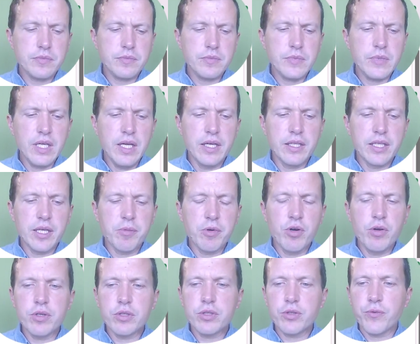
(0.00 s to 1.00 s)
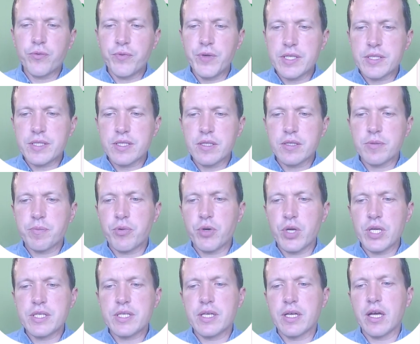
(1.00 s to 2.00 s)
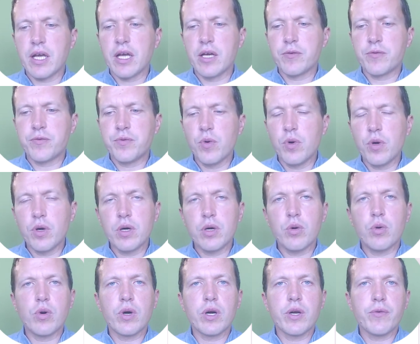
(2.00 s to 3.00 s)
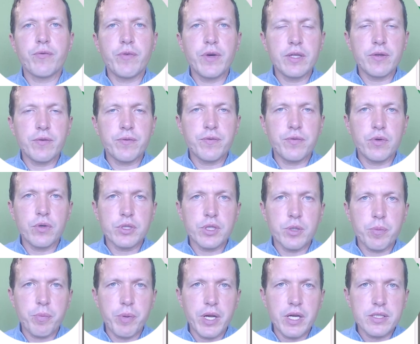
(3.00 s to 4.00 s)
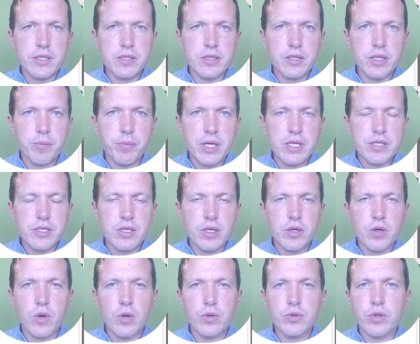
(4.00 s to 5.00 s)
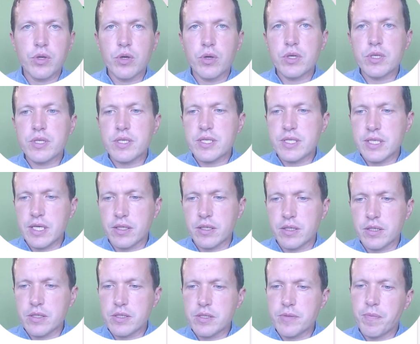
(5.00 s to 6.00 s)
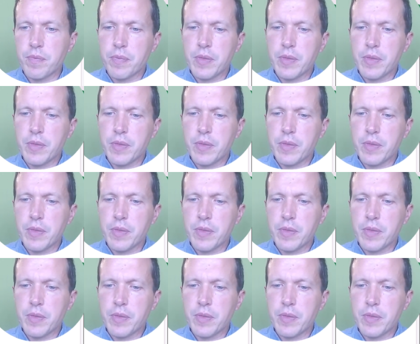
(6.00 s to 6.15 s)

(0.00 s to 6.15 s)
And I'm going to fix it pressing F4 or F4 depending on your settings.